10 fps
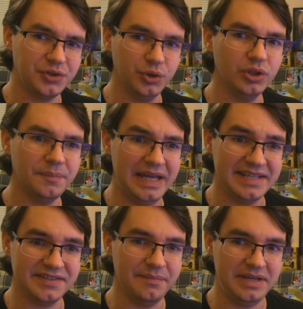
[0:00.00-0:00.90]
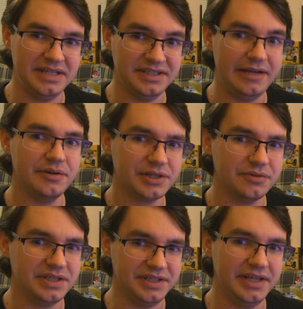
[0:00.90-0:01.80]
Tulip as the main
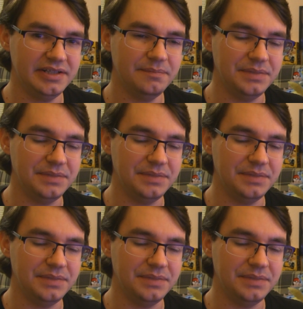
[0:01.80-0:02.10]
character again,